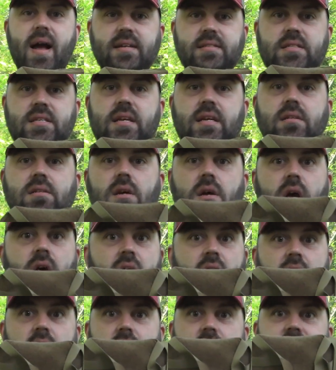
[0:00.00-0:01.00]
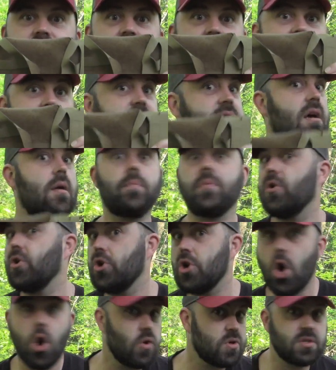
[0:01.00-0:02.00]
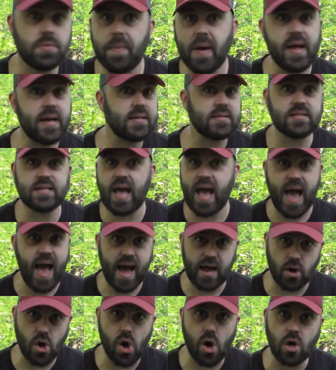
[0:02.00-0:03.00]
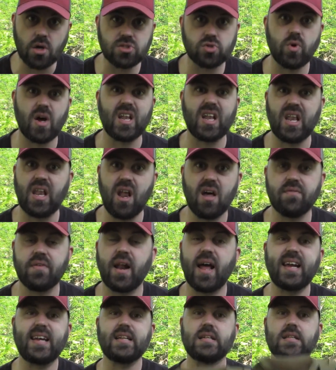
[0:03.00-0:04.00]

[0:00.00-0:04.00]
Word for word: seat, this takes up no space at all, so I love it. I can